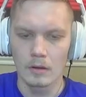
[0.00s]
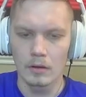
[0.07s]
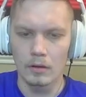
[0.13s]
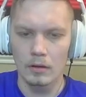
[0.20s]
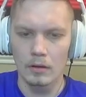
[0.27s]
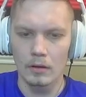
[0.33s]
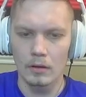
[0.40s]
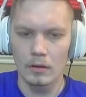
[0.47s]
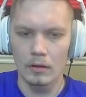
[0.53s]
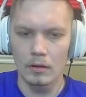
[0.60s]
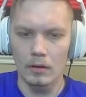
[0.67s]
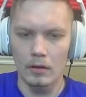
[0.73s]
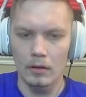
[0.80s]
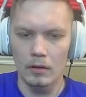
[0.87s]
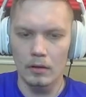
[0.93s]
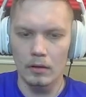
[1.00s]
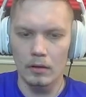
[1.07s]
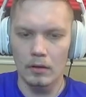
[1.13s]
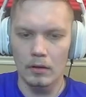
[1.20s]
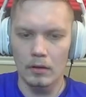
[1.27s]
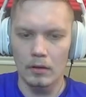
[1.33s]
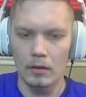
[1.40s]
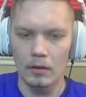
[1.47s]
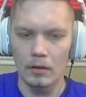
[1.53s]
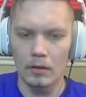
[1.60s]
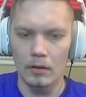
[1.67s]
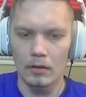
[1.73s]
(no one is talking)